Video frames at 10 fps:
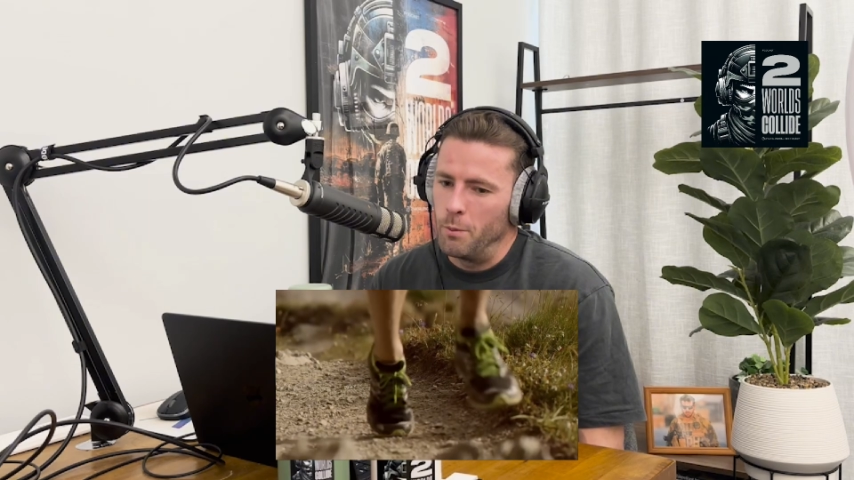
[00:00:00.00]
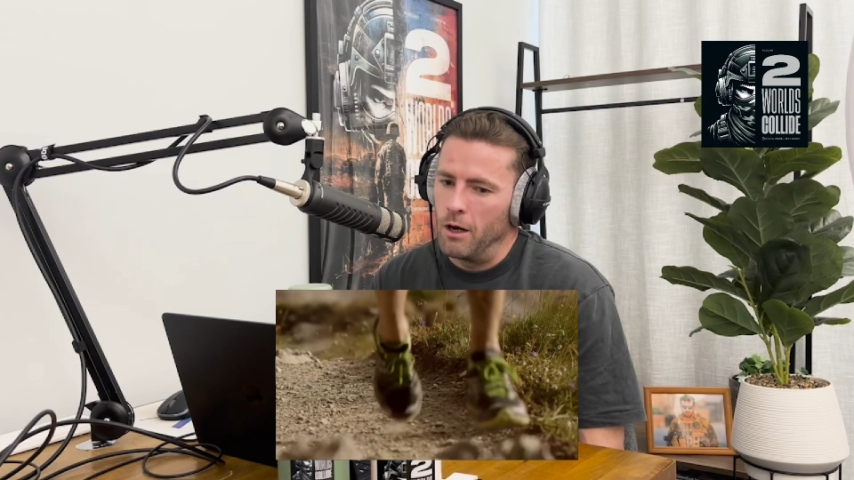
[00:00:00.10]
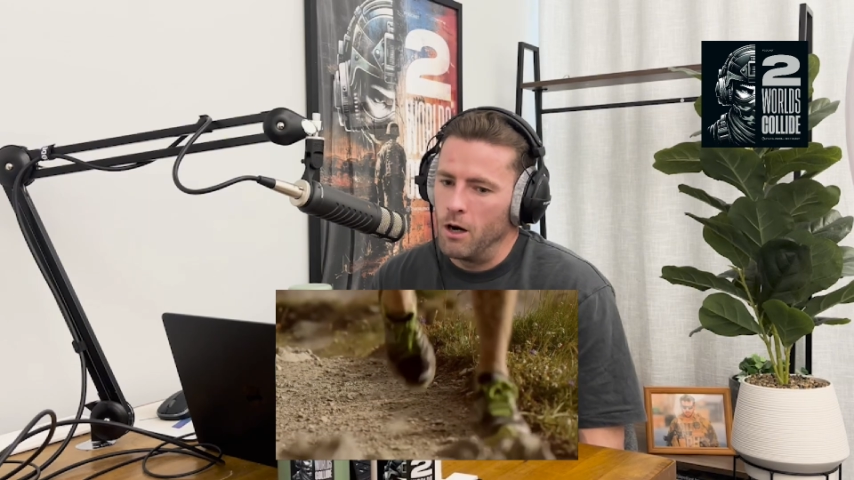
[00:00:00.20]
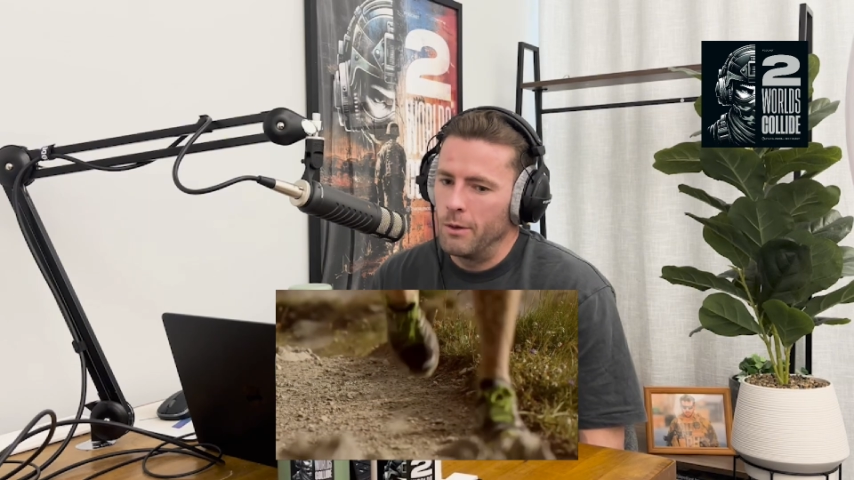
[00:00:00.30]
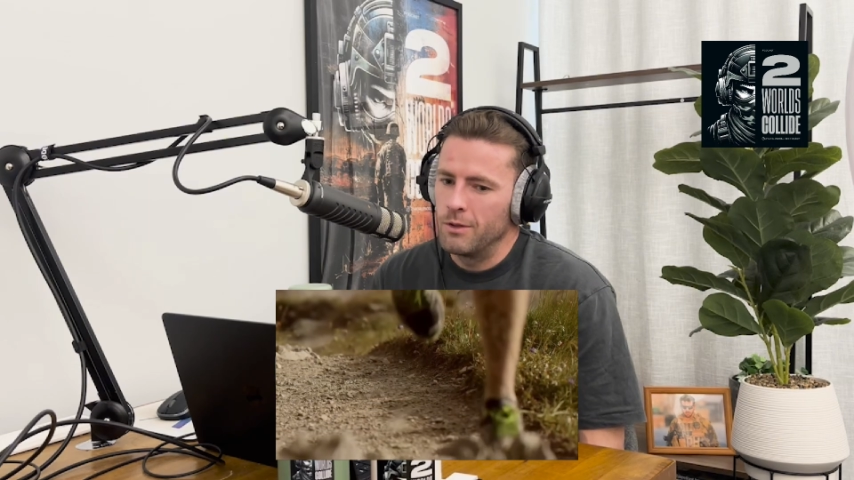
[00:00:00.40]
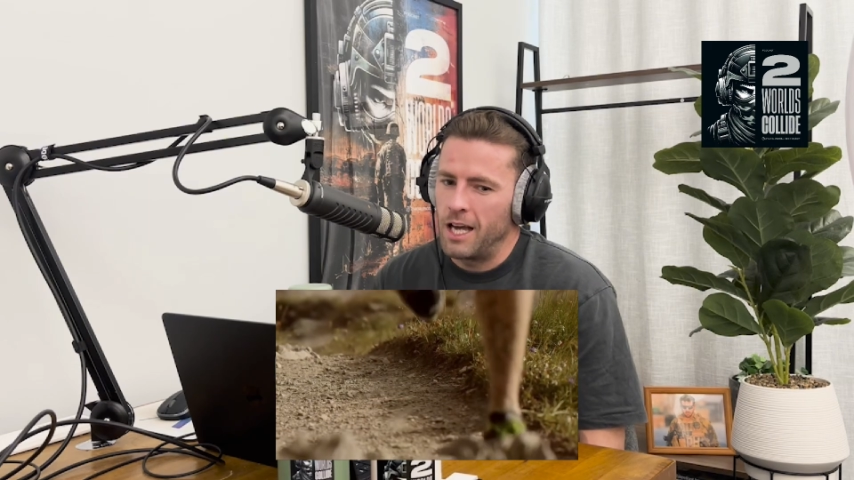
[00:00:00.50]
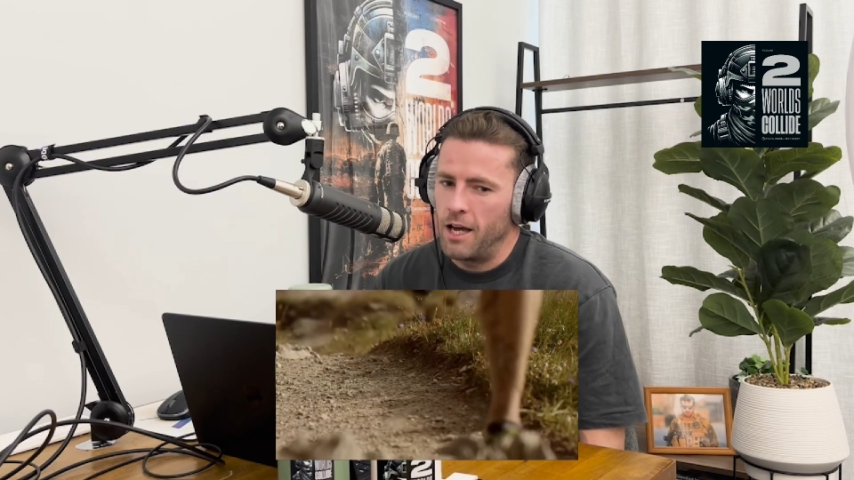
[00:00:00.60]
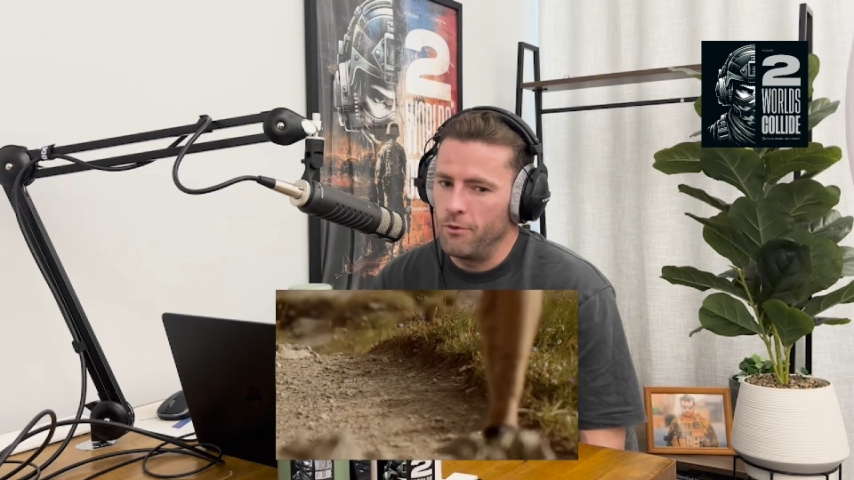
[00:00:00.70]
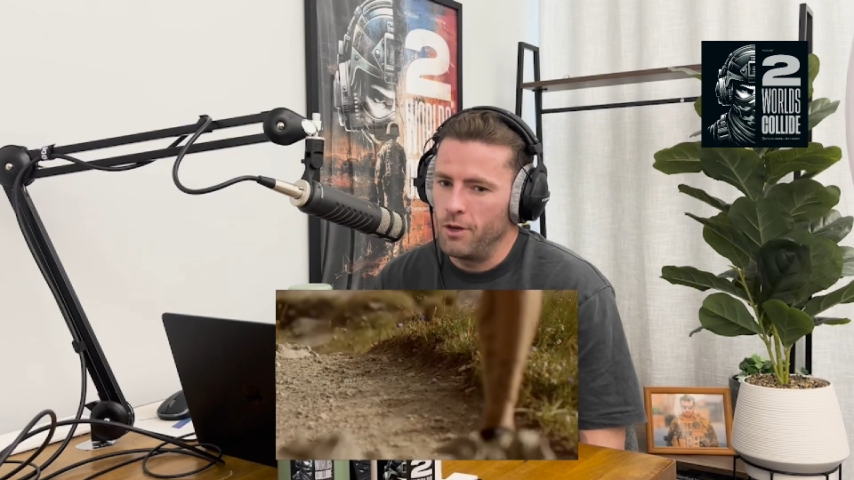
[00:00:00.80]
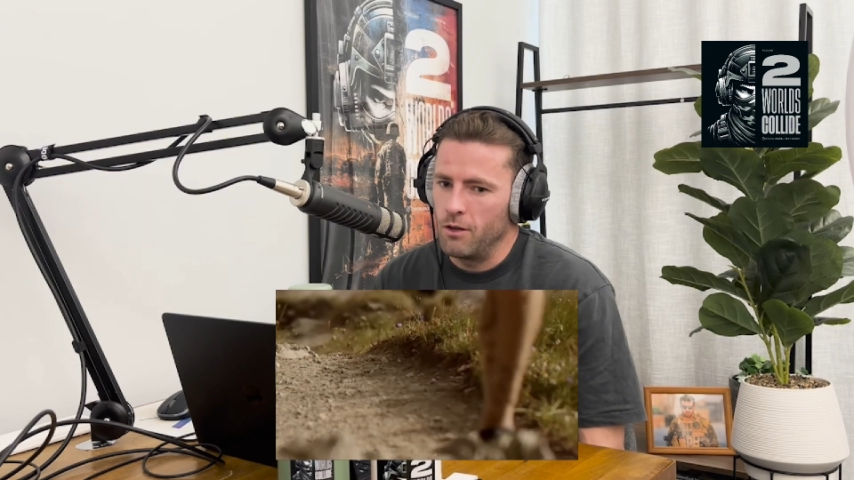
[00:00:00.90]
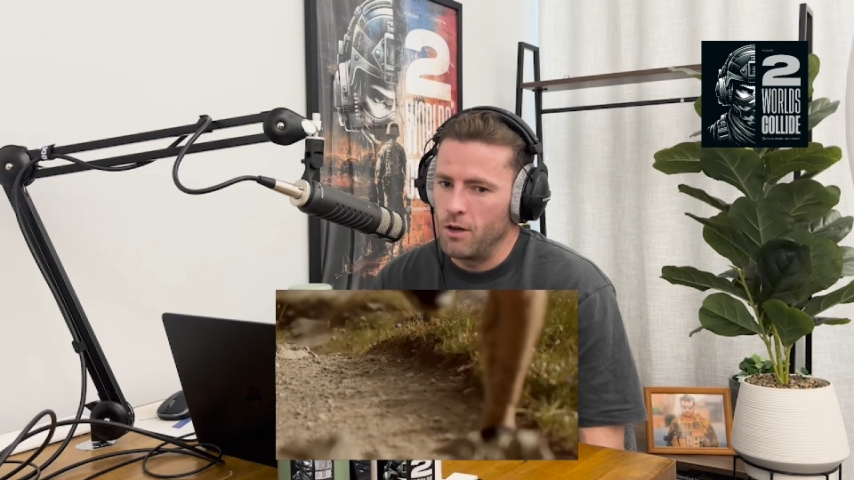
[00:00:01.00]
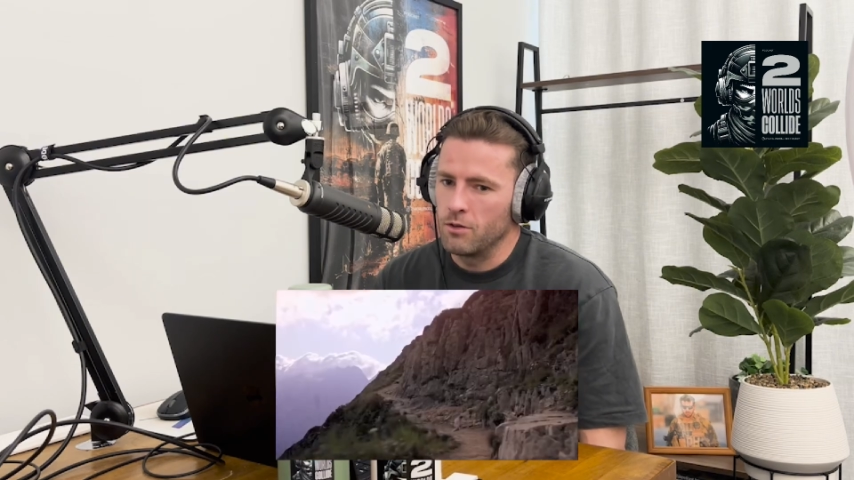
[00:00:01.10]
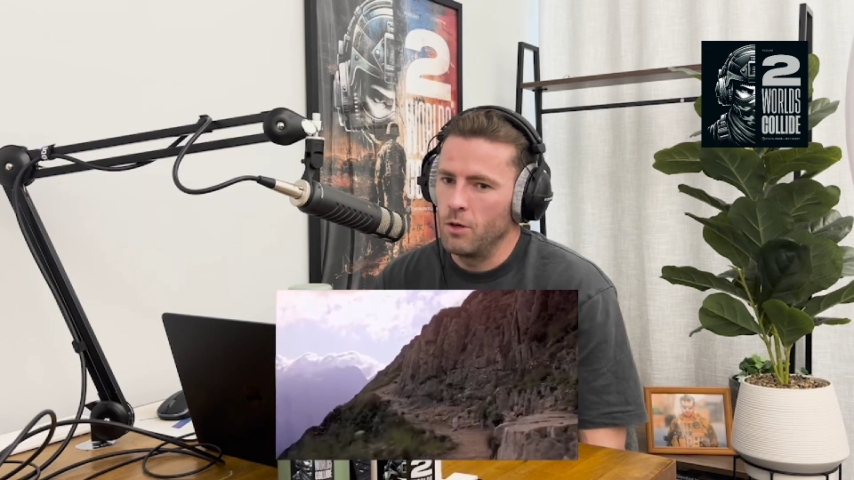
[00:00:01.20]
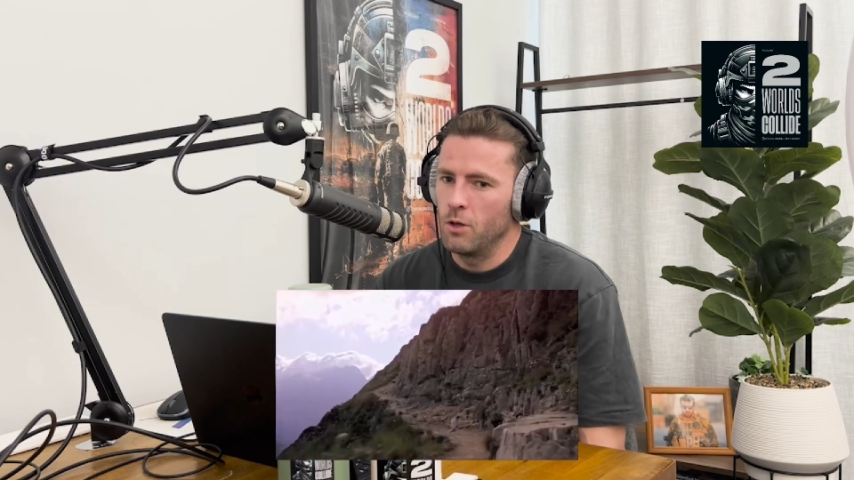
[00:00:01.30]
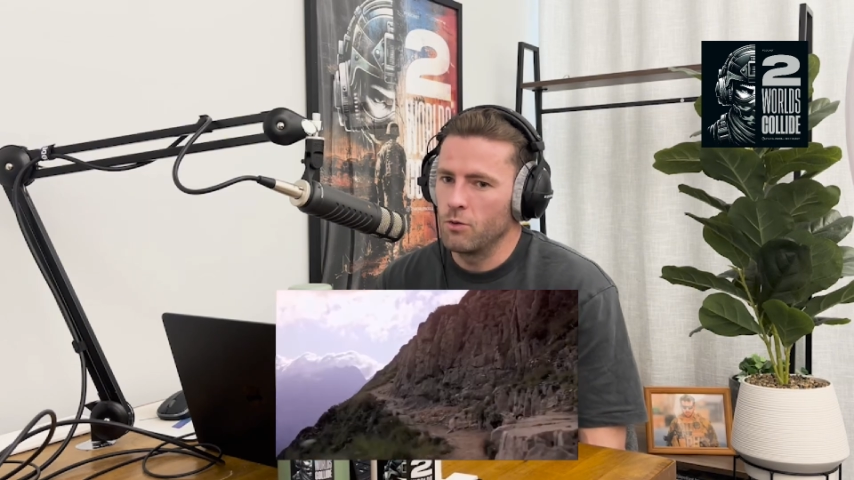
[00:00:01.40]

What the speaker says: But I was having like 2